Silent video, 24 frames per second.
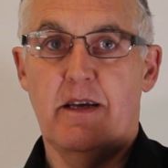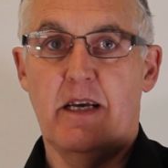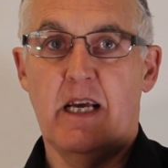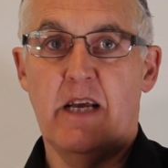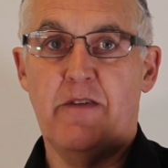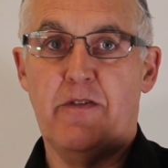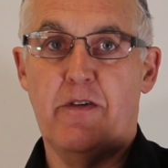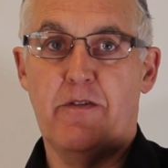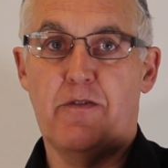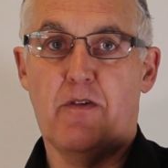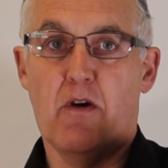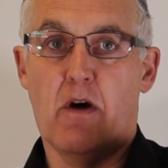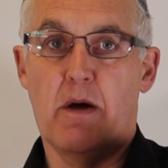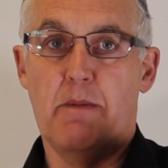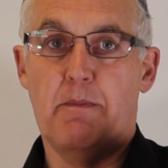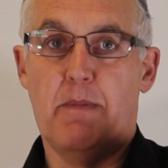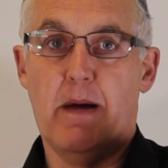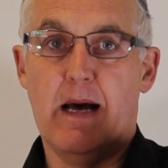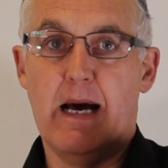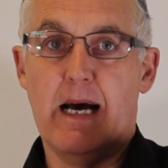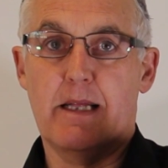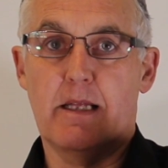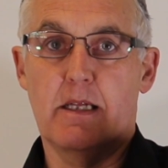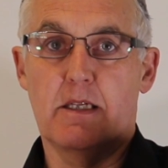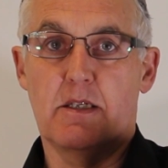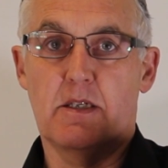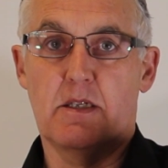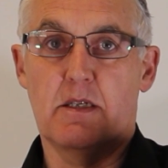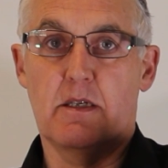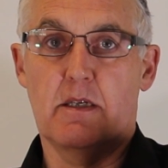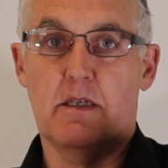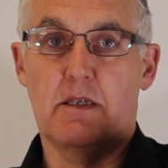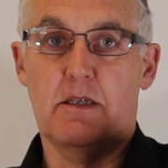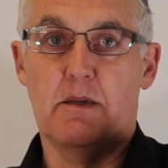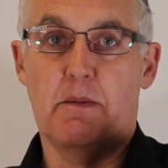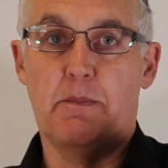If you find part
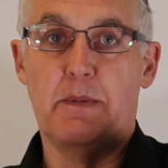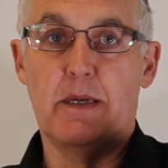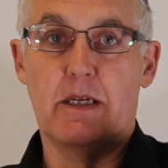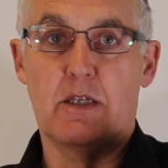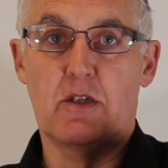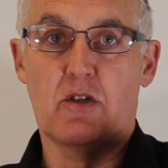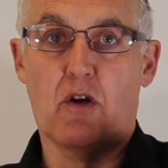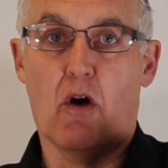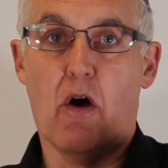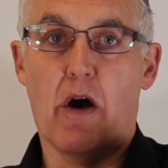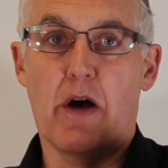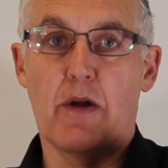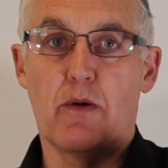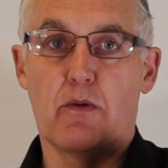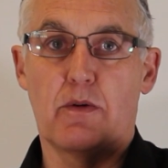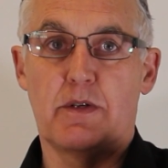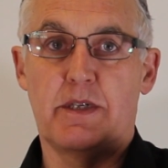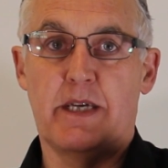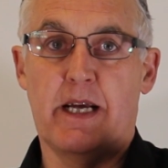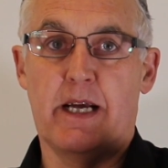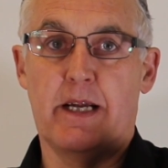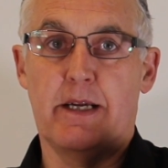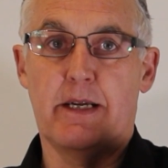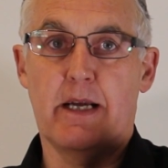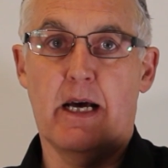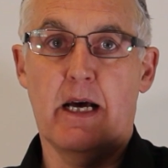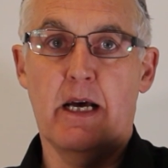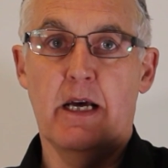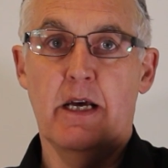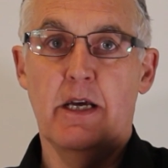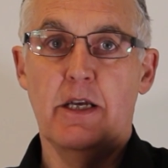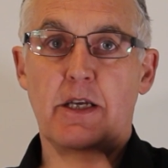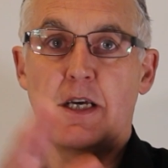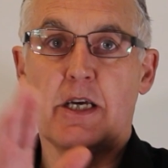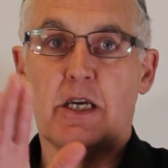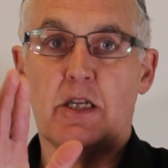that's a bit tight or tender,
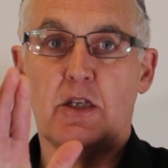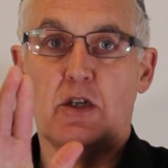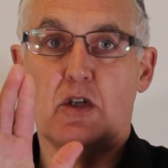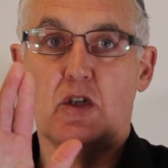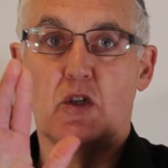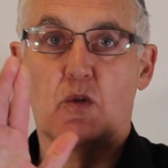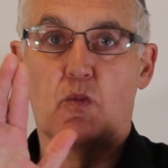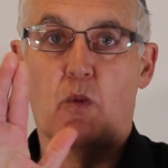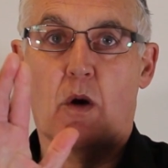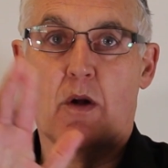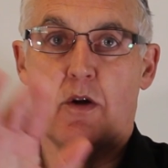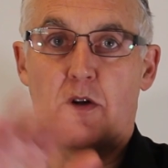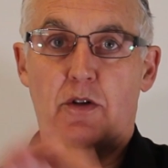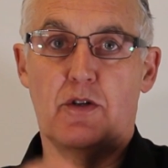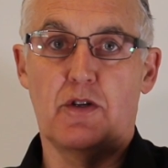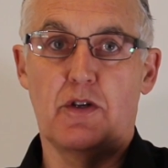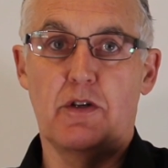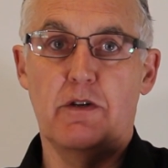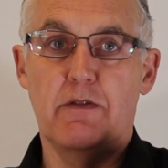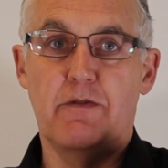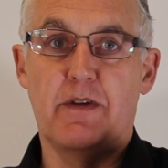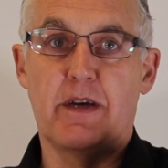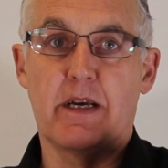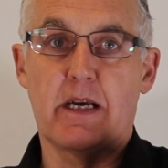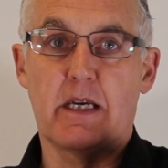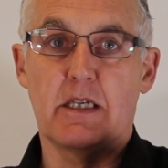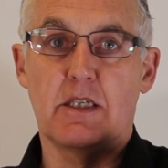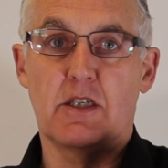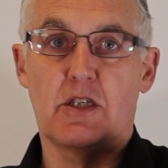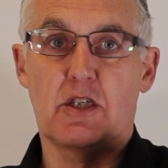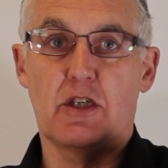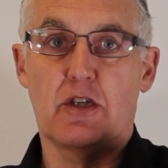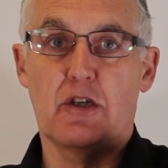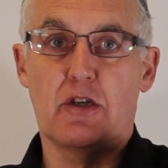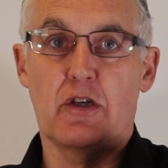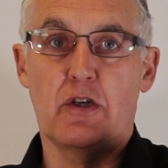you can use 1 or 2
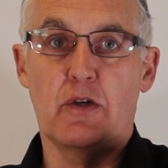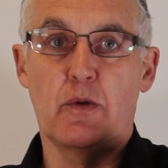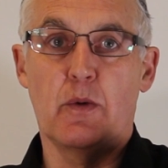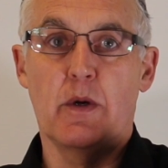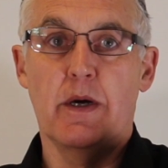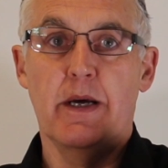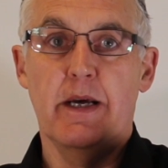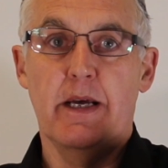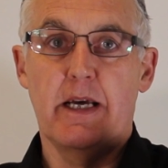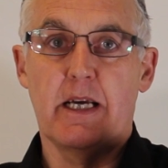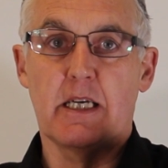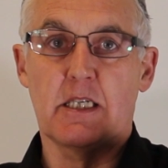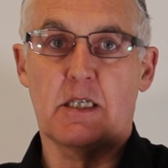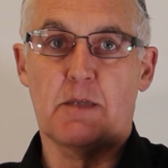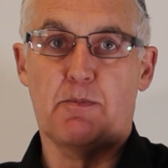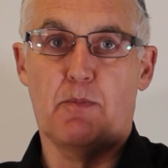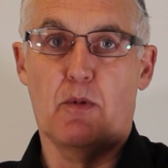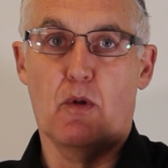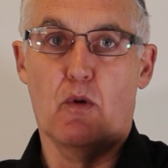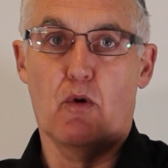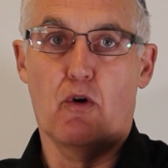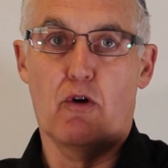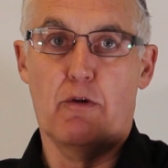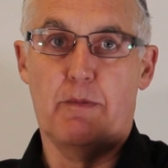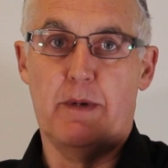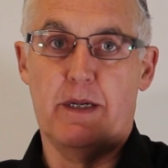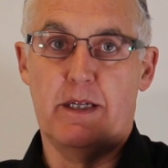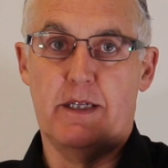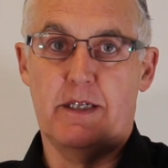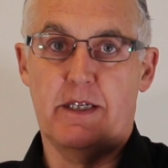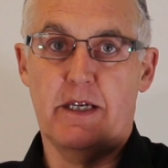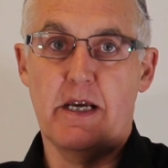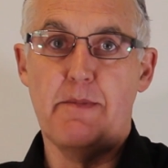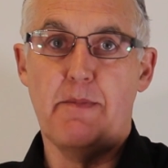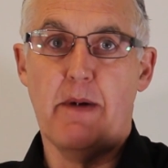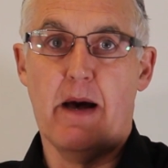fingers to explore a bit
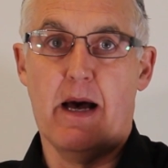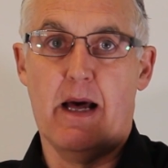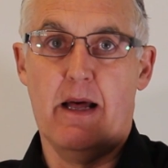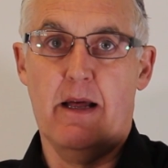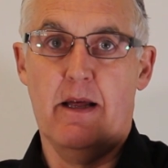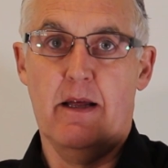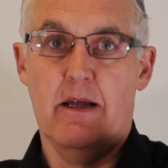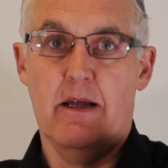deeper.